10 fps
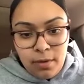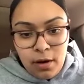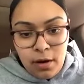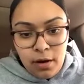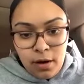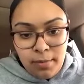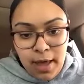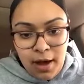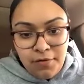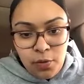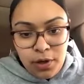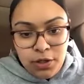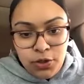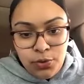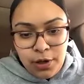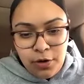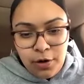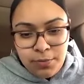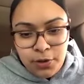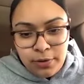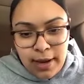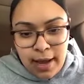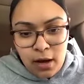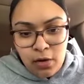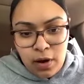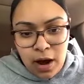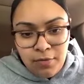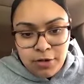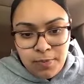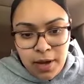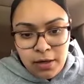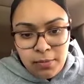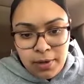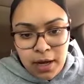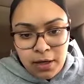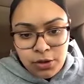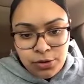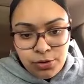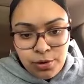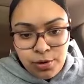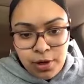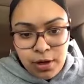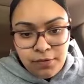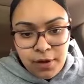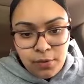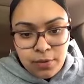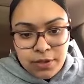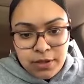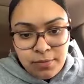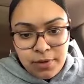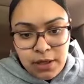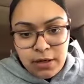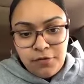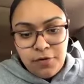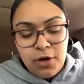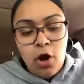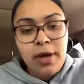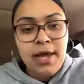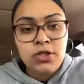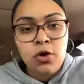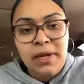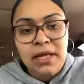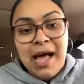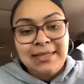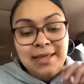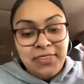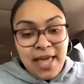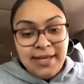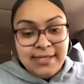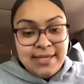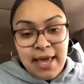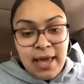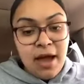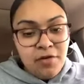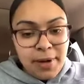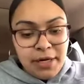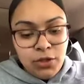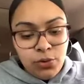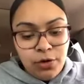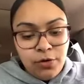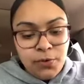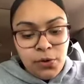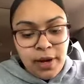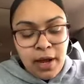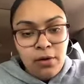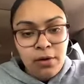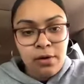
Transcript: um, everyone is doing crypto now. I responded, but not sure if there was something different. Okay, so Mila, did they say everybody's doing crypto now?